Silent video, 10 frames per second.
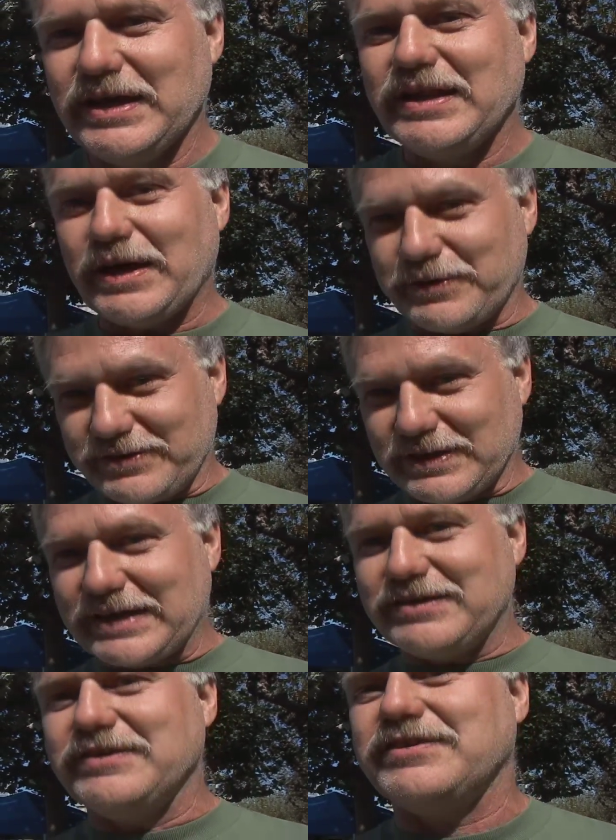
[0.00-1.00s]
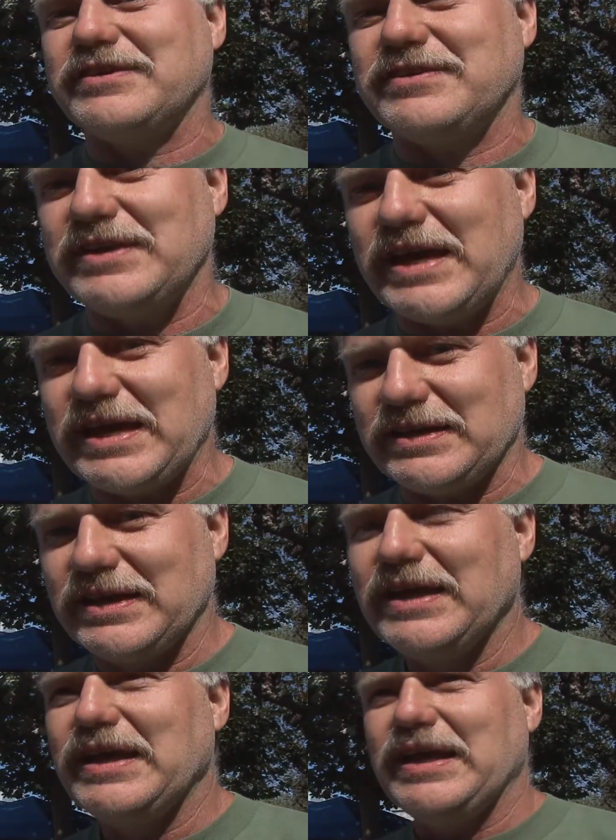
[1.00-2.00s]
That was in 1968.
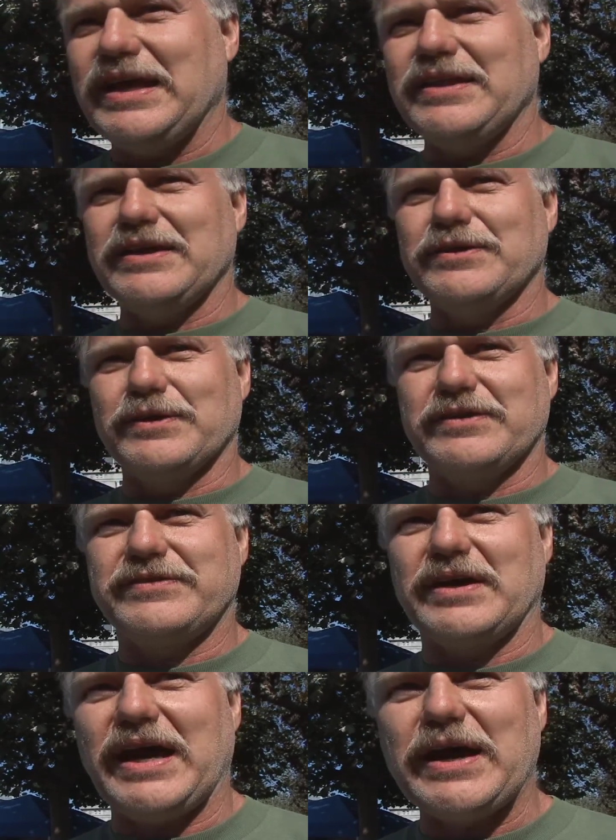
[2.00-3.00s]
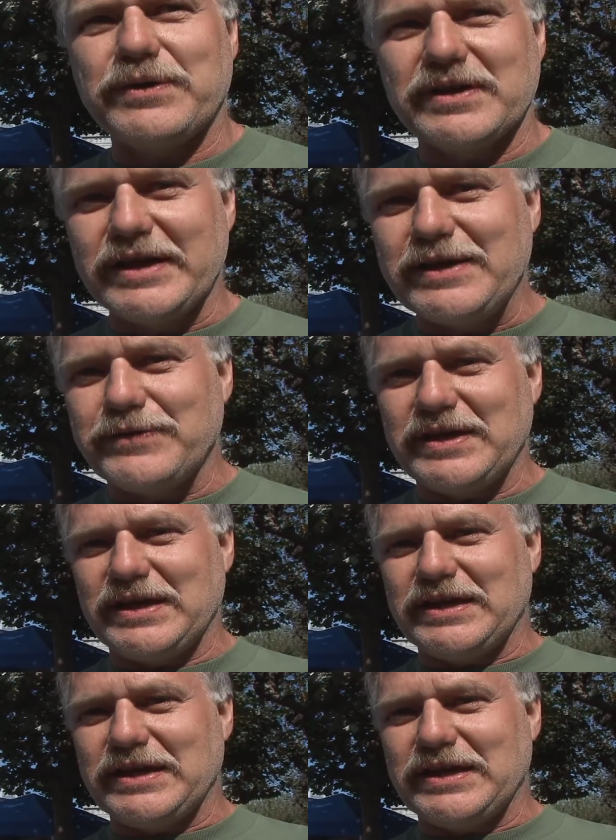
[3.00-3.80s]
And then there was Howard Levy,